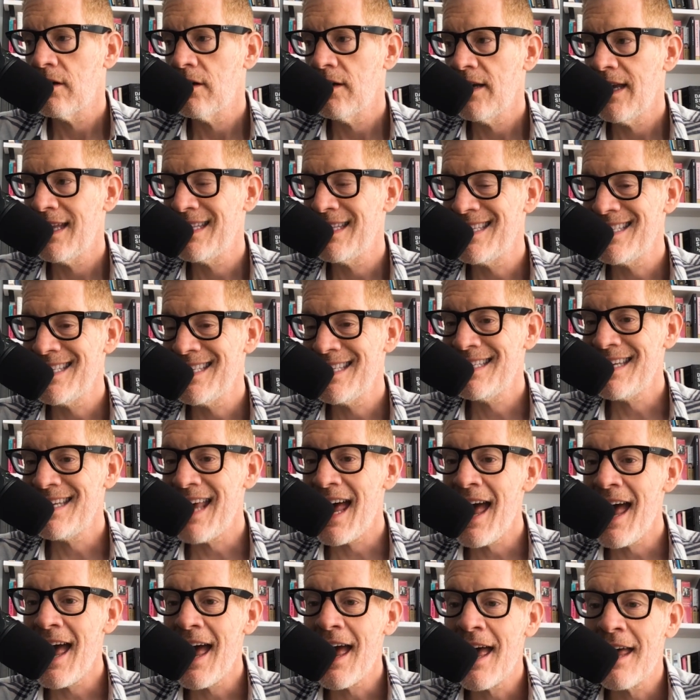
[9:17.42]

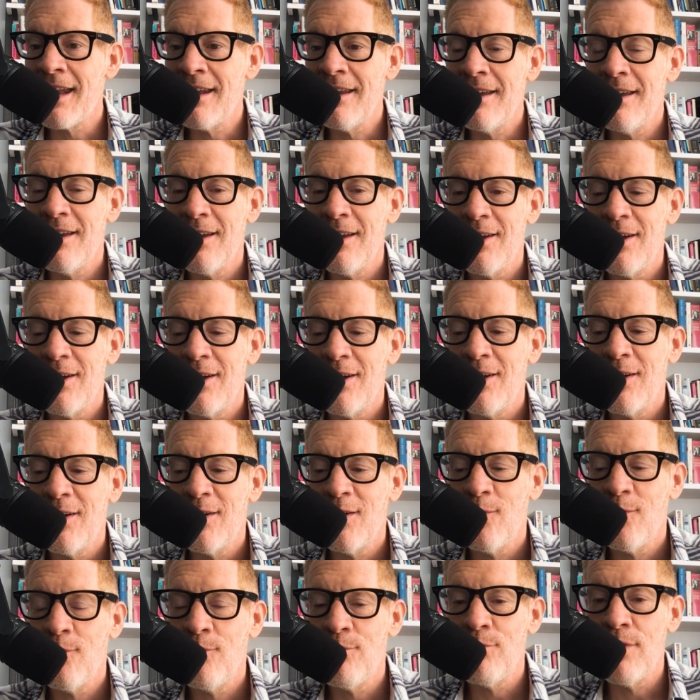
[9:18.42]
Instead,
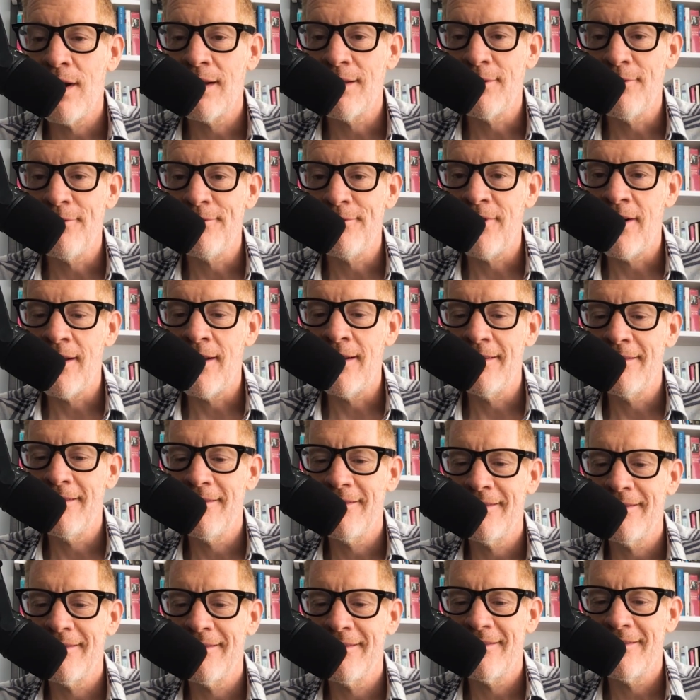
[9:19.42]
bring the fun.
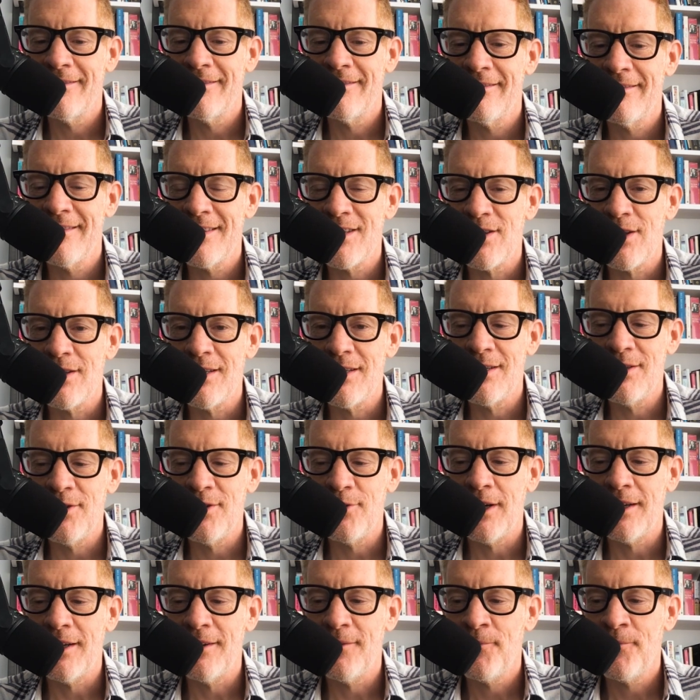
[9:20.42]
So let's
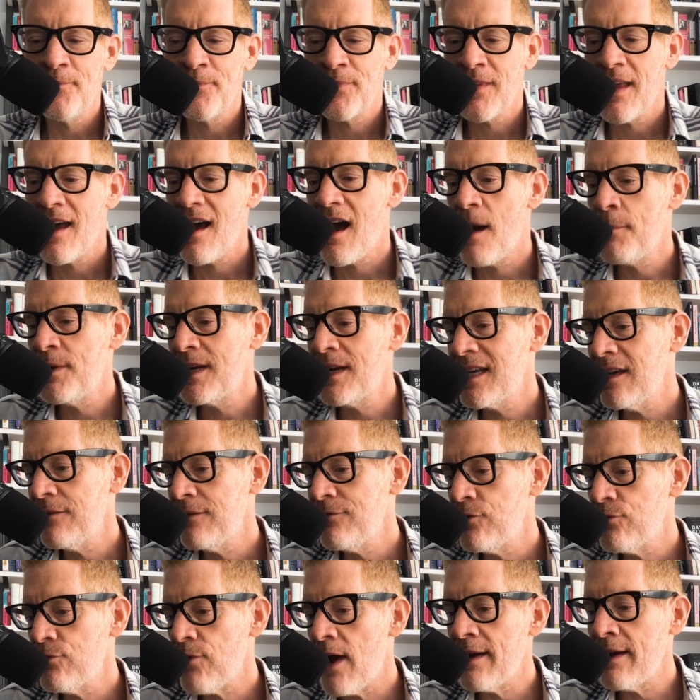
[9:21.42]
do it. I'm going to give
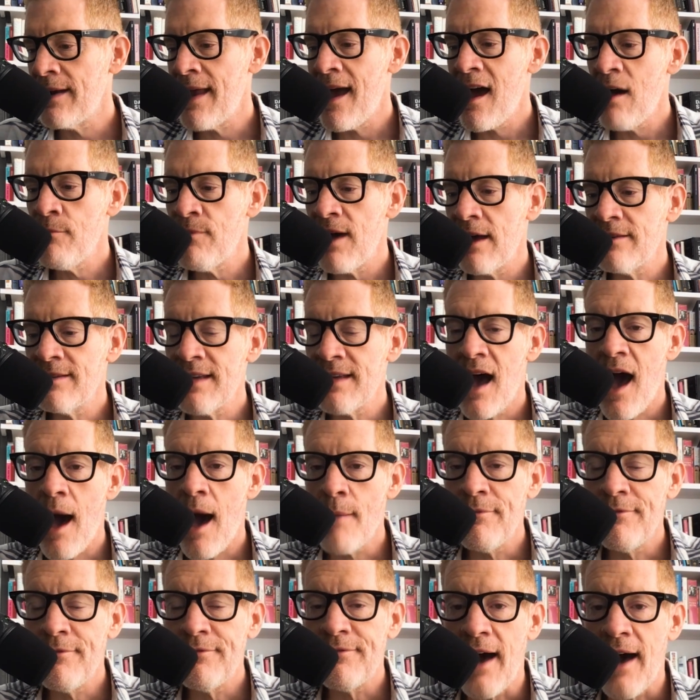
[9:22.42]
you right now my
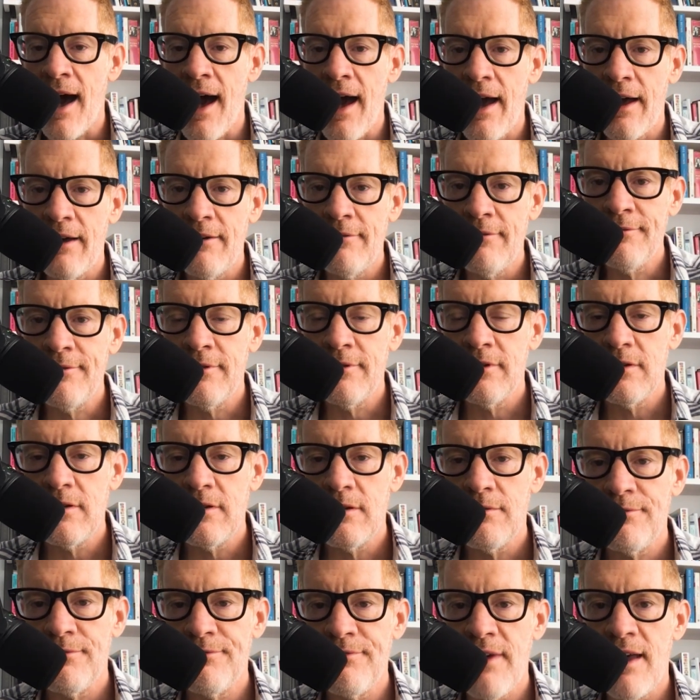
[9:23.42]
top 5
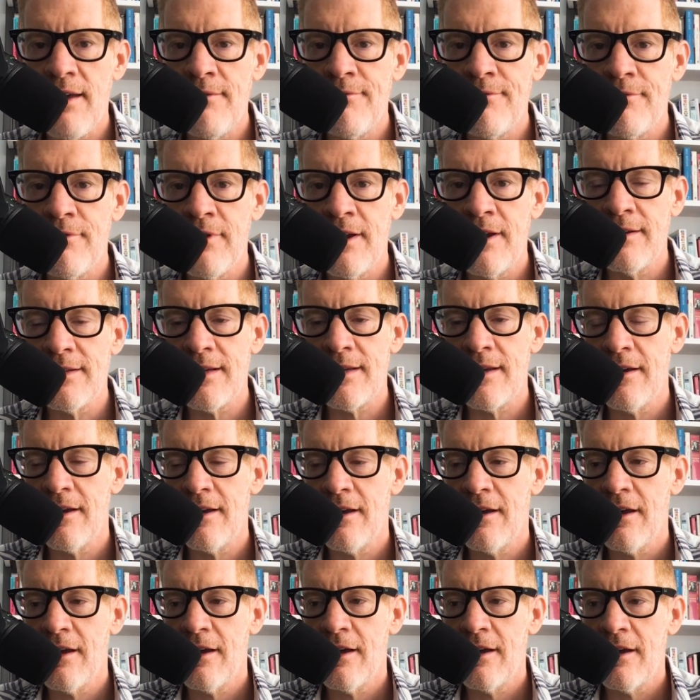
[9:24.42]
favorite
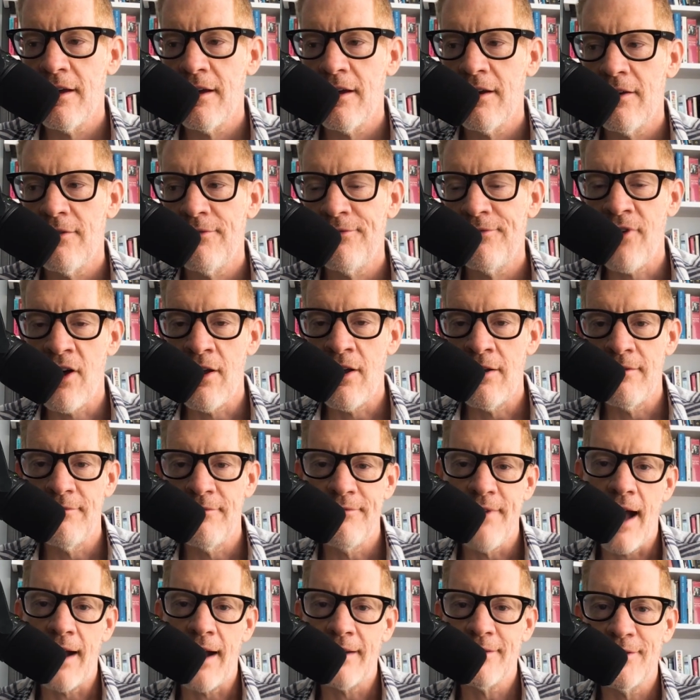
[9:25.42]
fun
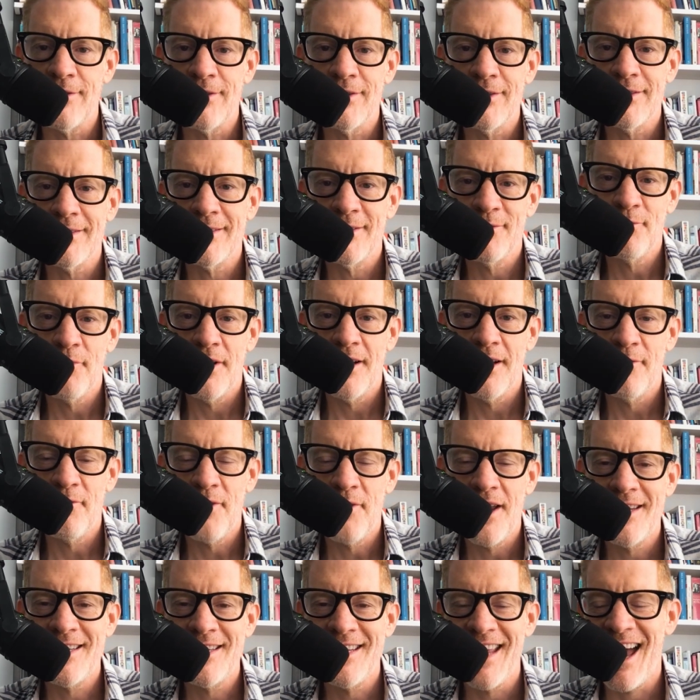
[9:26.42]
factors,
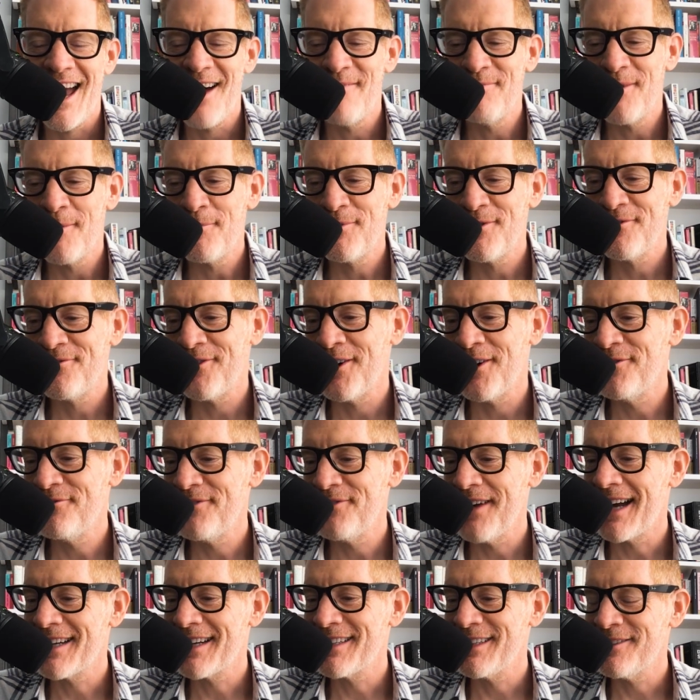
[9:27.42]
ways to amp up the fun
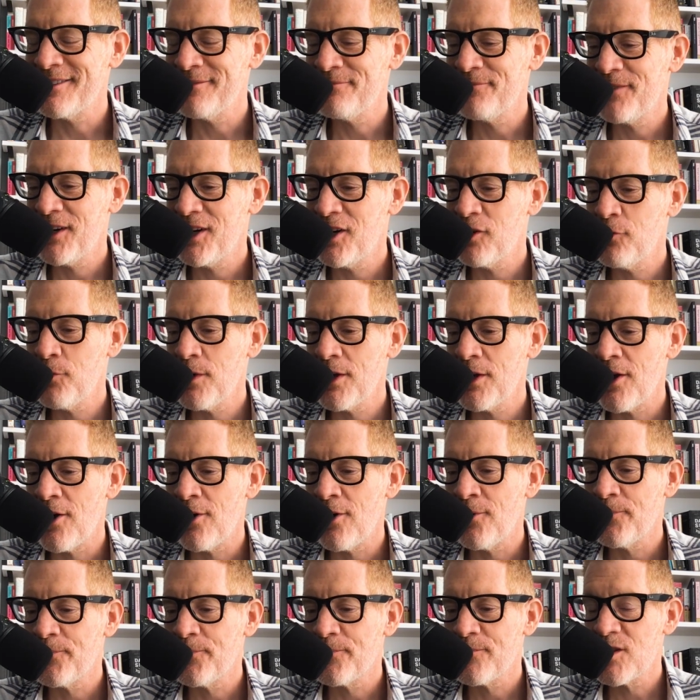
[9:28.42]
factor. Here we
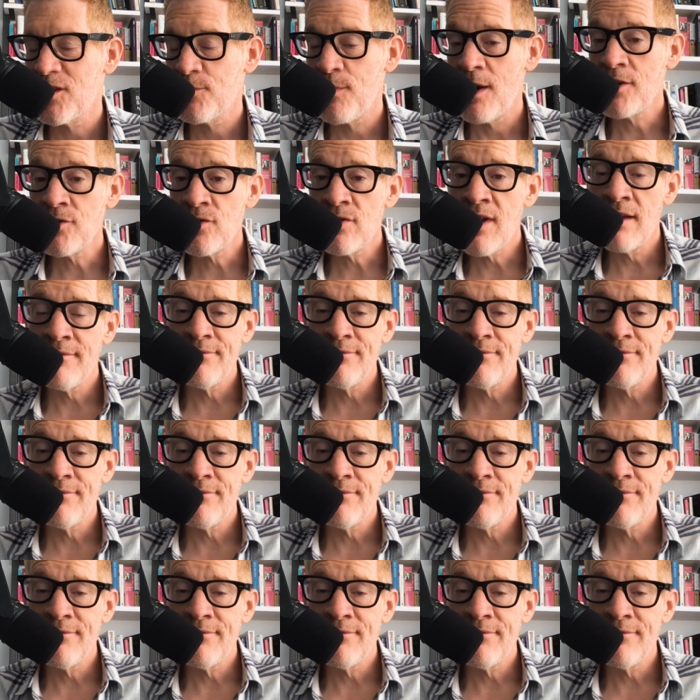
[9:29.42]
go, especially on